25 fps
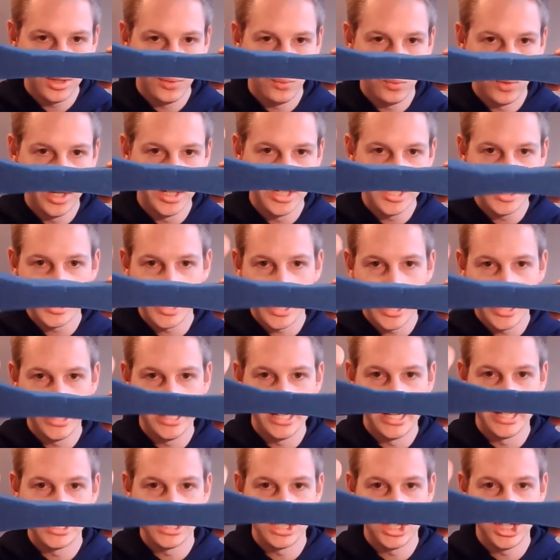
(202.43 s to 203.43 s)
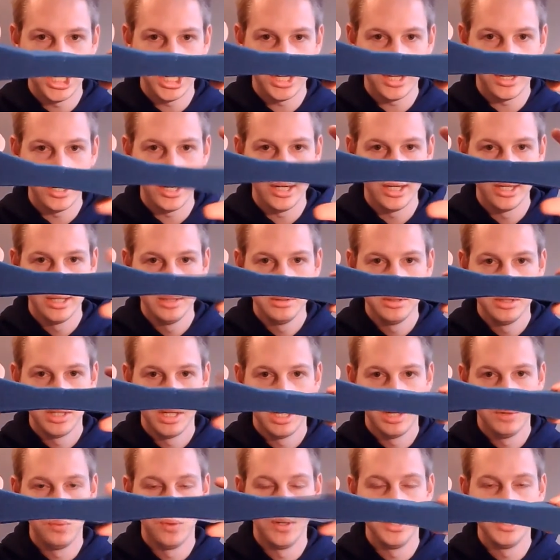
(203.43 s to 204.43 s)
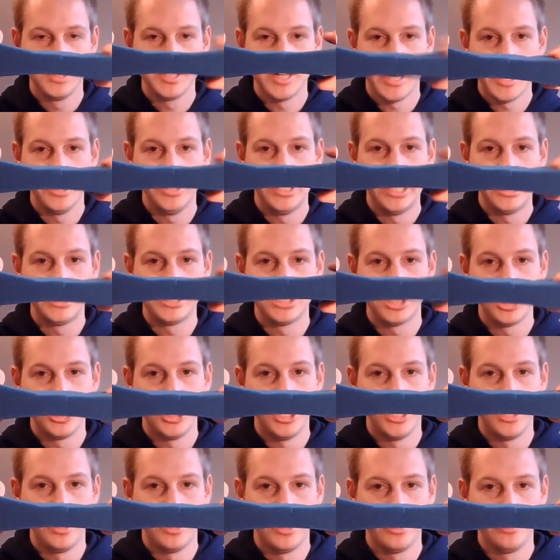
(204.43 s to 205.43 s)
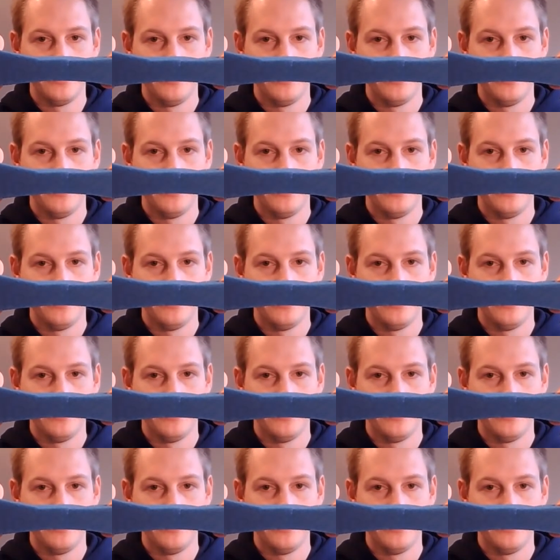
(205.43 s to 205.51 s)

one side that's thicker and one side that's thinner.